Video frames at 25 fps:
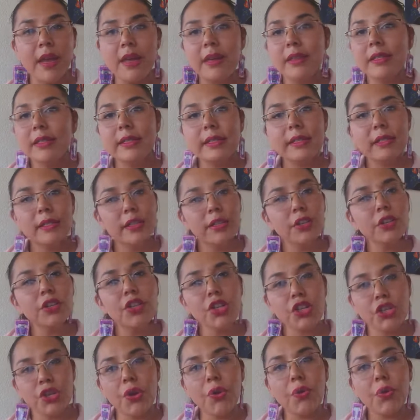still
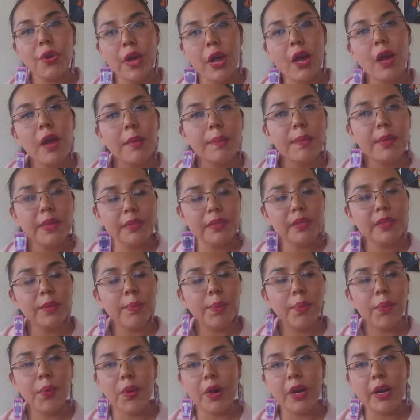showed up in
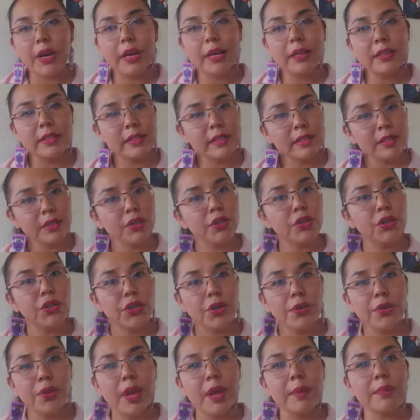support and still
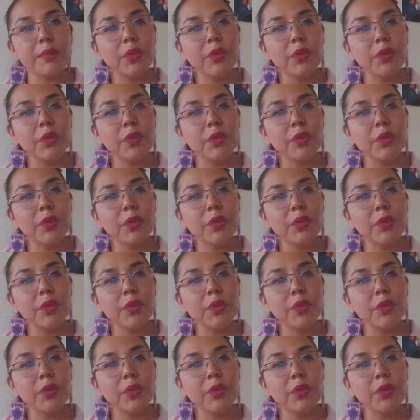showed up